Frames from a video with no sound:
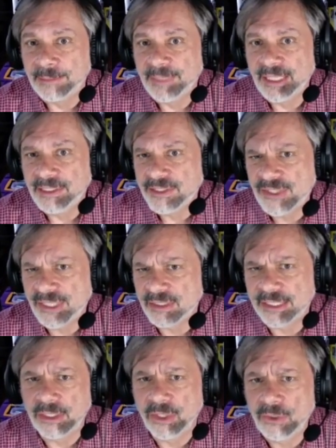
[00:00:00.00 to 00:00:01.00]
And a set
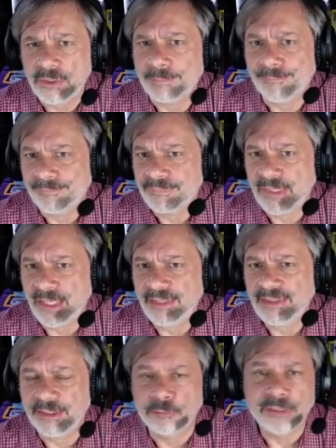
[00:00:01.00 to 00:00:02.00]
like Golem, I
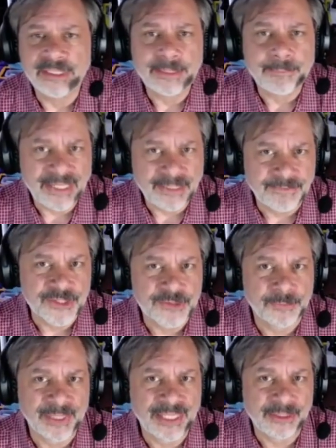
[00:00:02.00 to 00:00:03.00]
think, really benefits
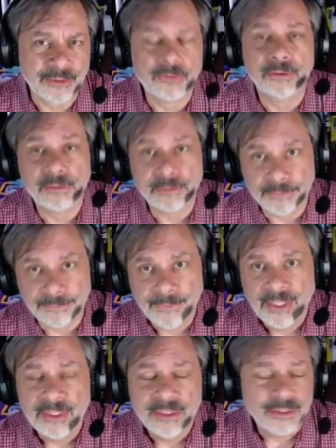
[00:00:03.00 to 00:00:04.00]
from that. Or
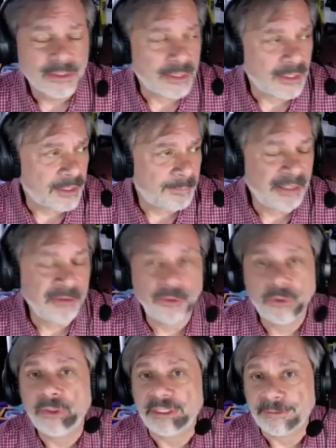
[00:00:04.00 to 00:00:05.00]

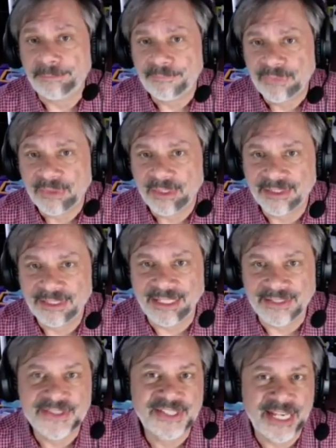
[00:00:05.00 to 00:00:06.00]
Paranoia, kind
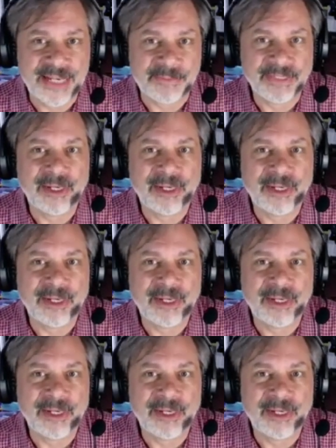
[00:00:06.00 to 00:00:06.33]
of the same.